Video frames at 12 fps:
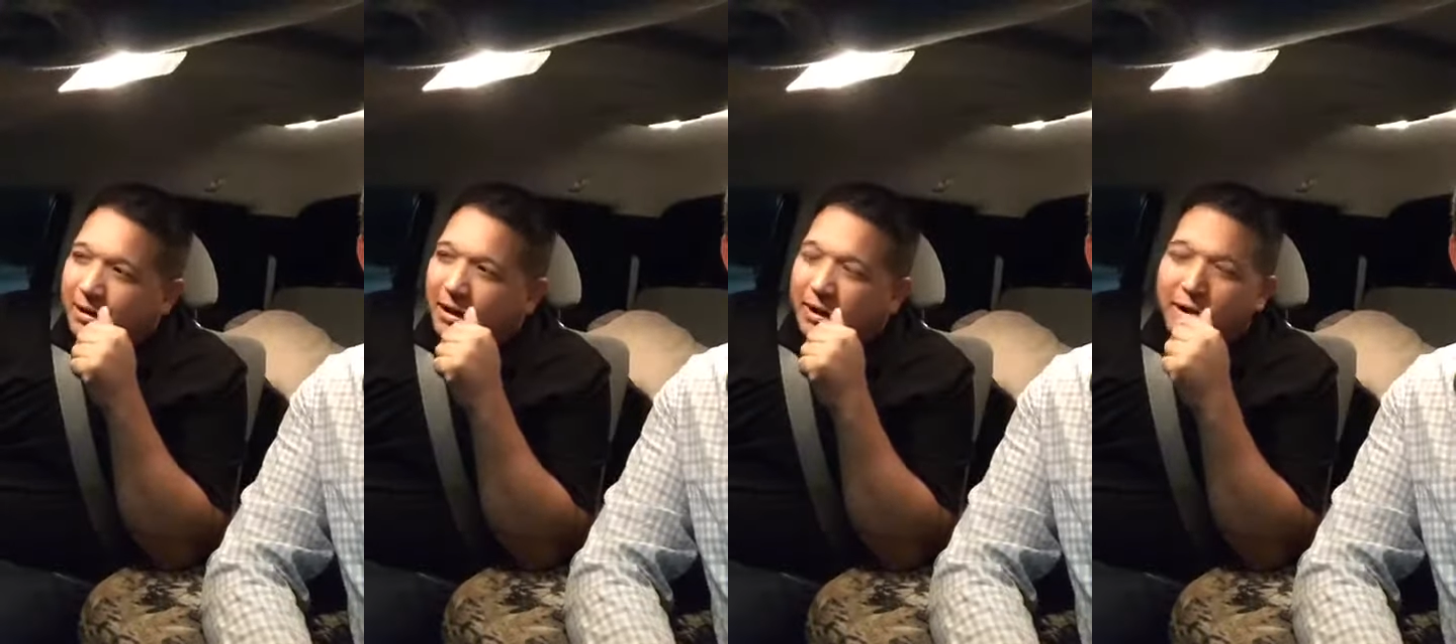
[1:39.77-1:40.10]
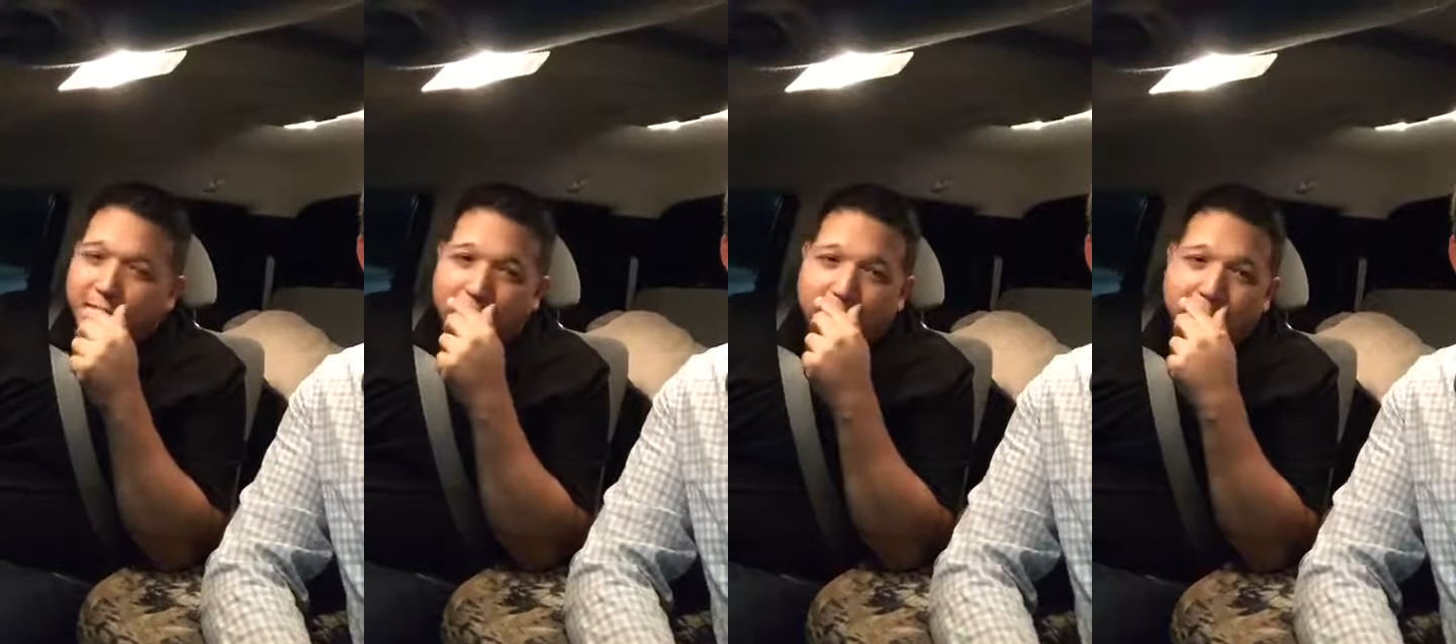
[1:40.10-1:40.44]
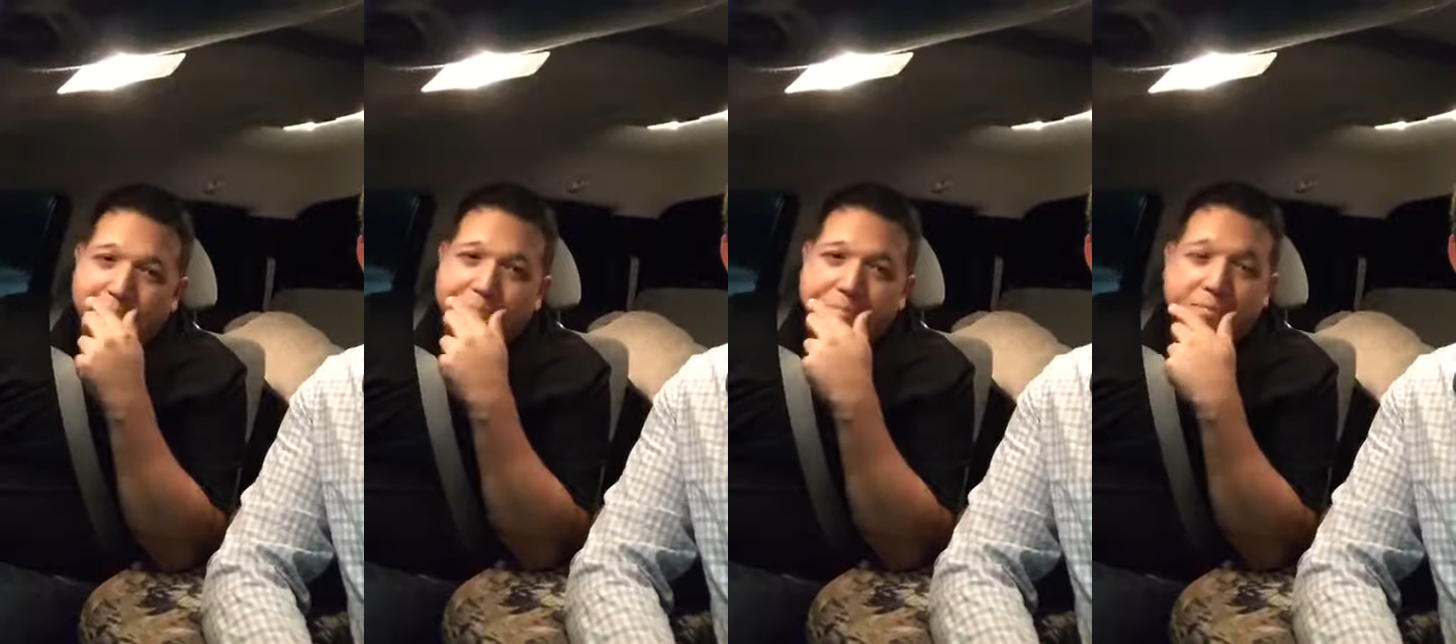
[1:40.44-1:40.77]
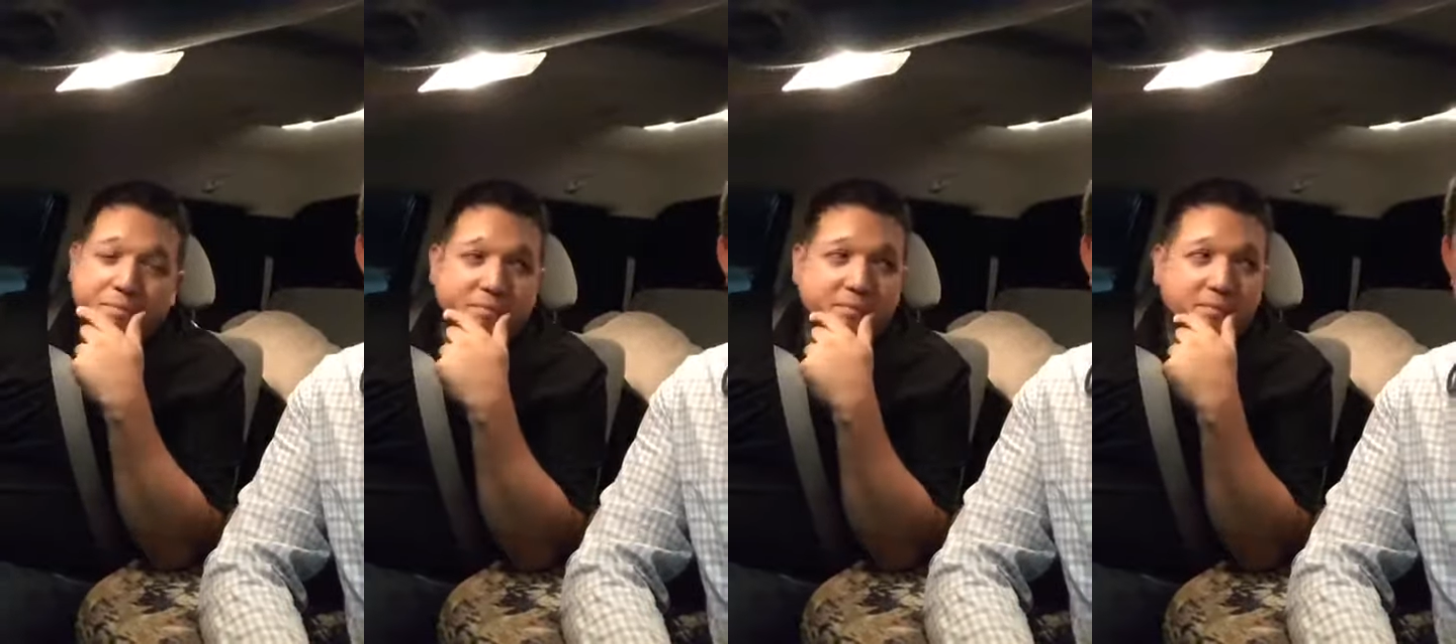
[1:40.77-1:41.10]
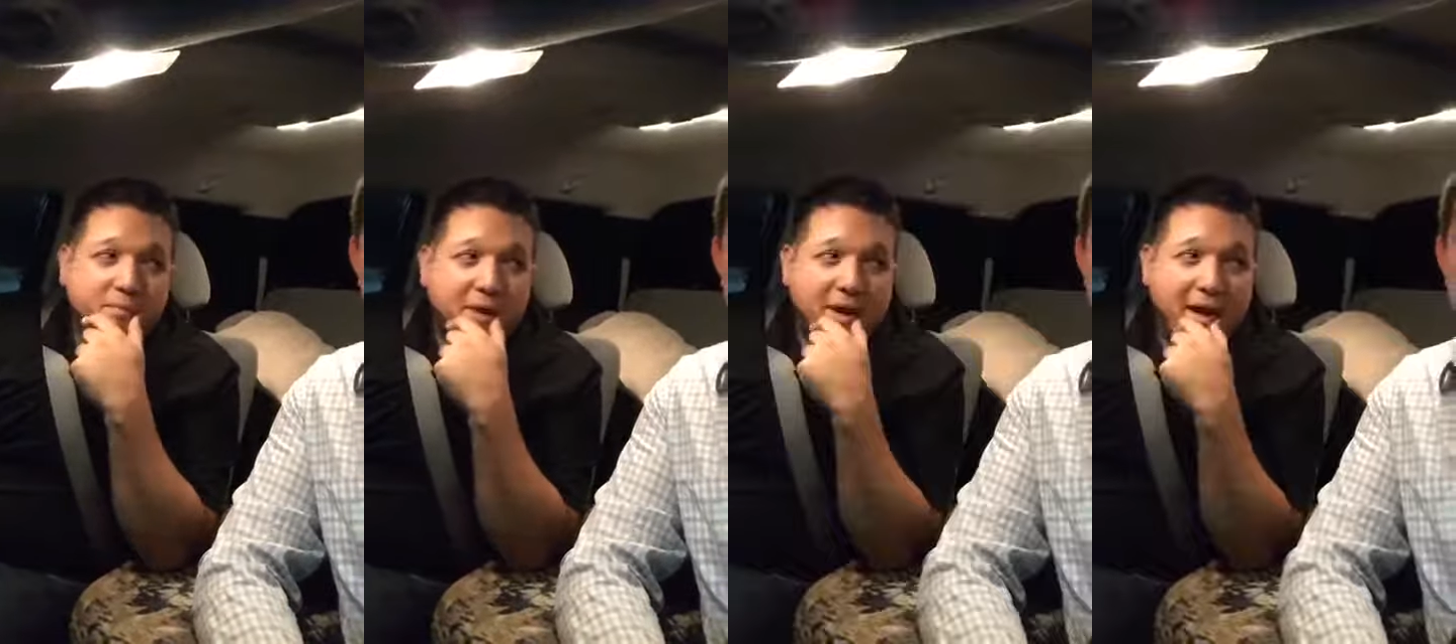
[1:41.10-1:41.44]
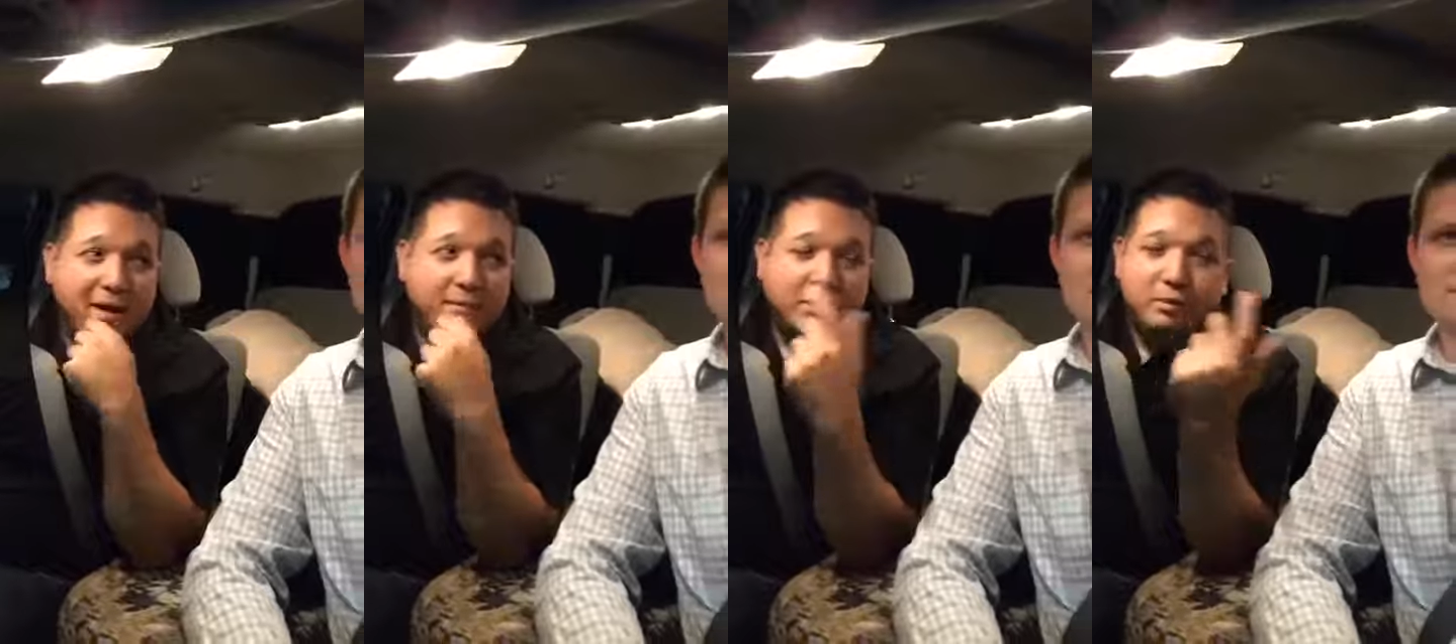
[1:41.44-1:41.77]
yeah,
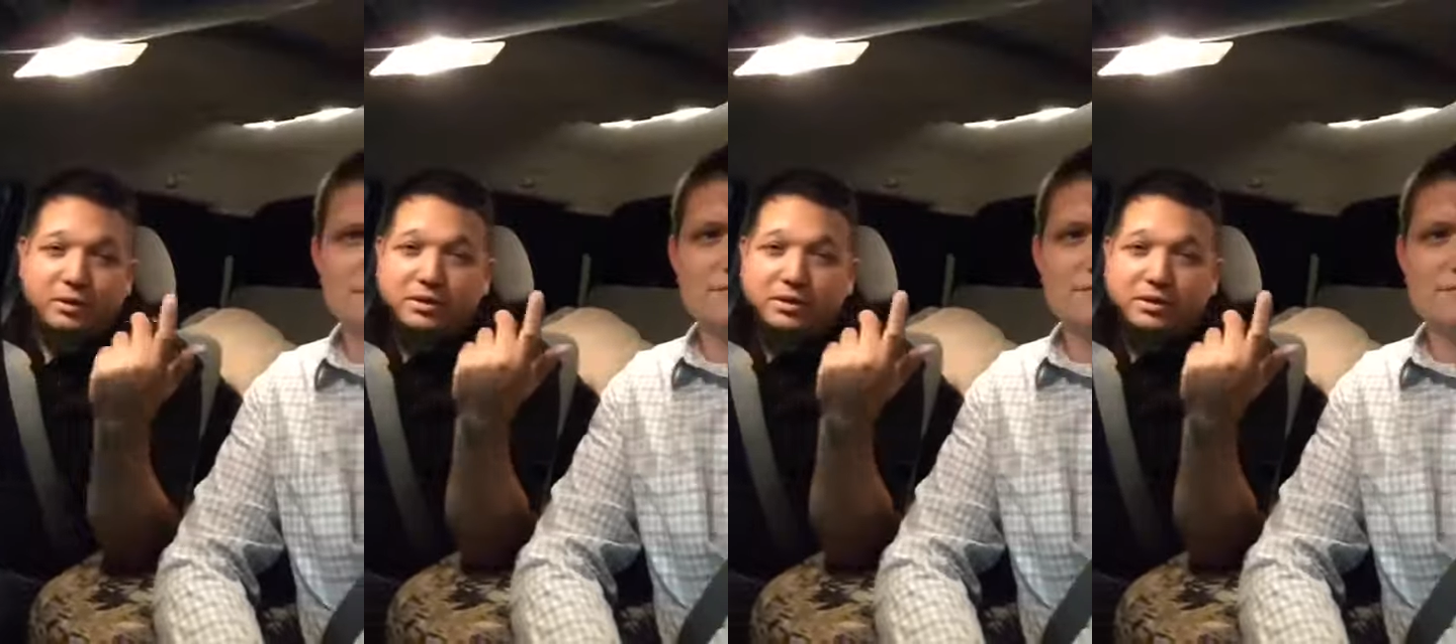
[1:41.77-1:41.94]
I mean, we